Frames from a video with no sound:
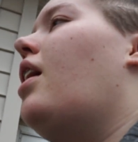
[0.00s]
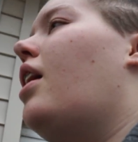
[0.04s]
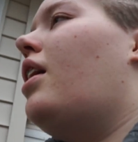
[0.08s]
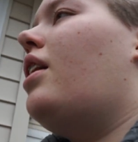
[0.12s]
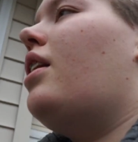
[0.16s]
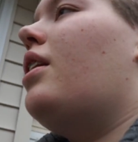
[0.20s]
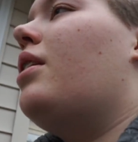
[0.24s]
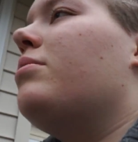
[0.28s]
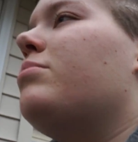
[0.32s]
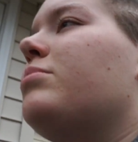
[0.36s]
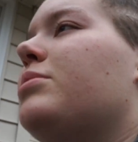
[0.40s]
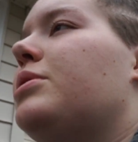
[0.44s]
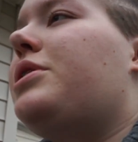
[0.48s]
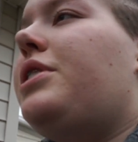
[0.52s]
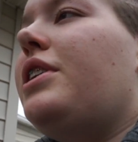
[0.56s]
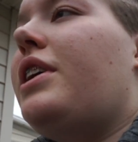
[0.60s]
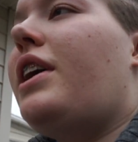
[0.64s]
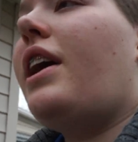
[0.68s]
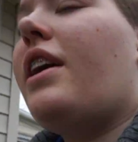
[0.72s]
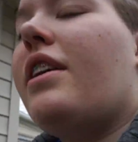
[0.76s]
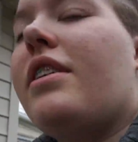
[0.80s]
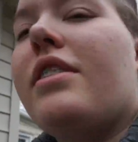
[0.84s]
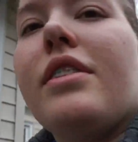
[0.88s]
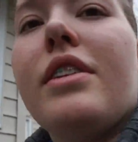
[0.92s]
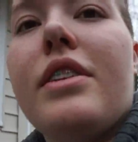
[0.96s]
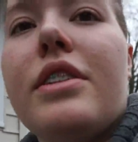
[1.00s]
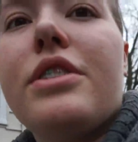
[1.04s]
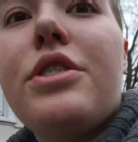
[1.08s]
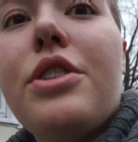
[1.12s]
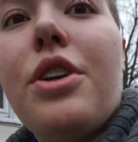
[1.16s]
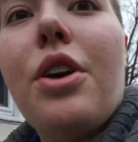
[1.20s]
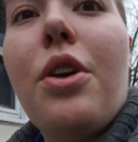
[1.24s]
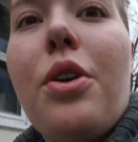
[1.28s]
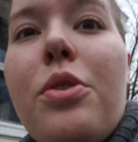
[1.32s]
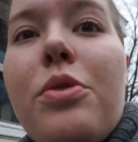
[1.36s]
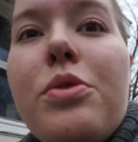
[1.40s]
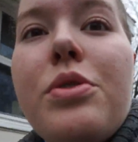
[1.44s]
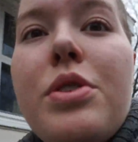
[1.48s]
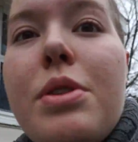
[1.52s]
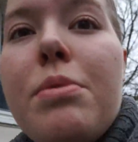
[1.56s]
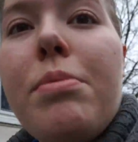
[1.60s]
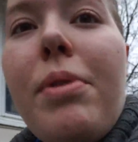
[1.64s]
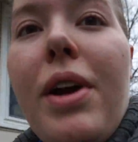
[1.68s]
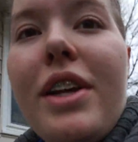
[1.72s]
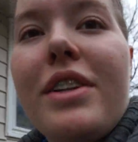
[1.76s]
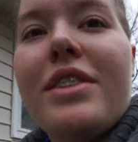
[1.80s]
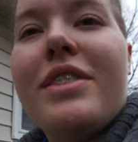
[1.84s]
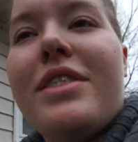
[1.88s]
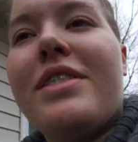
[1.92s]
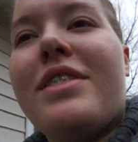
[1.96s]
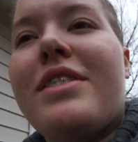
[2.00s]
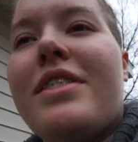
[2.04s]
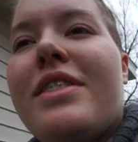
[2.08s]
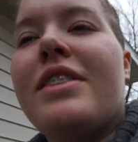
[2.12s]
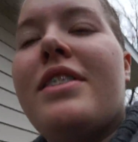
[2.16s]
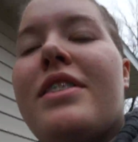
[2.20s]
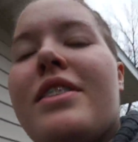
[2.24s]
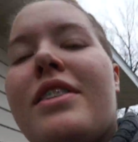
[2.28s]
Um, so yeah, let's go to the bus.